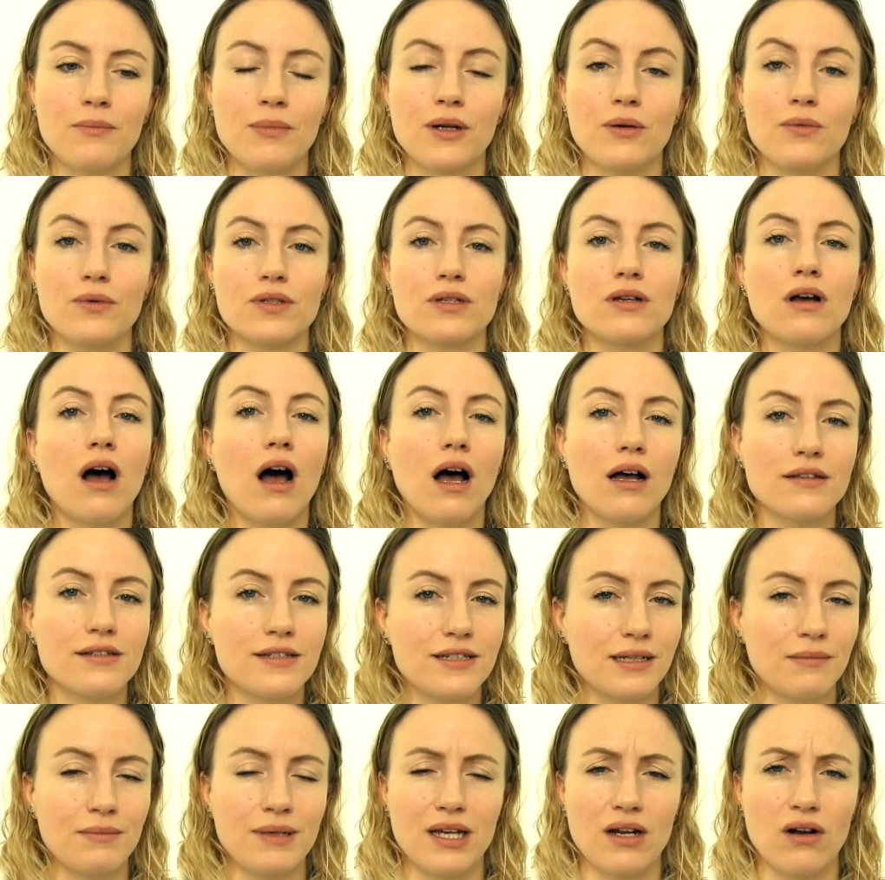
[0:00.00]
but it was
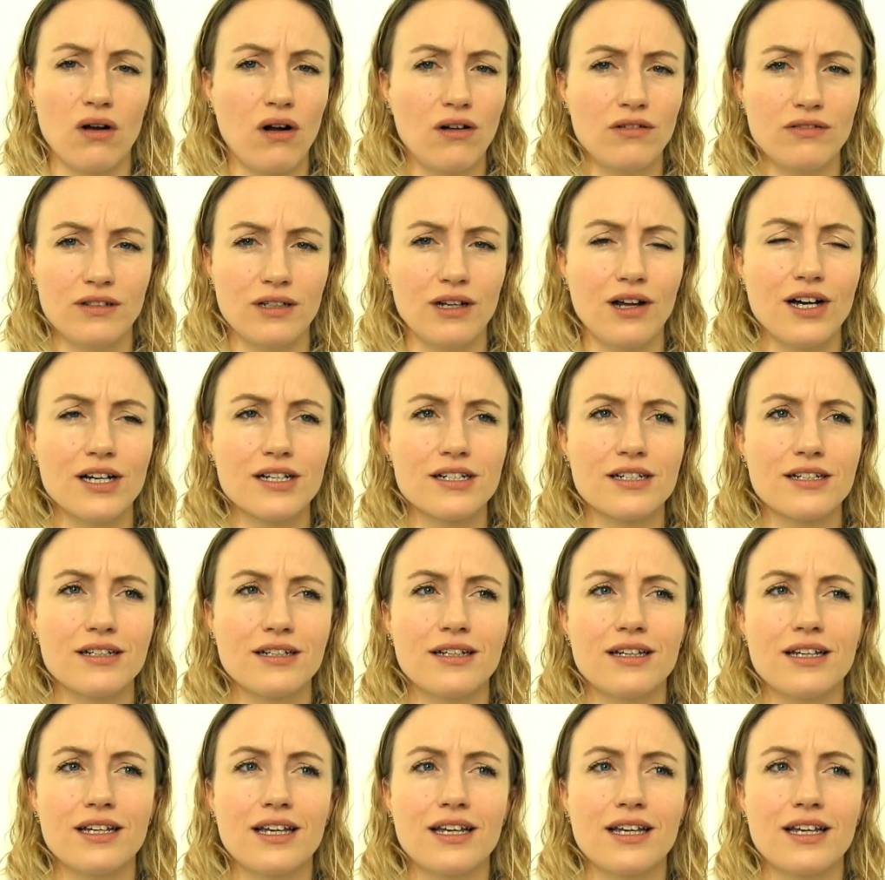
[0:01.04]
costing me an awful lot.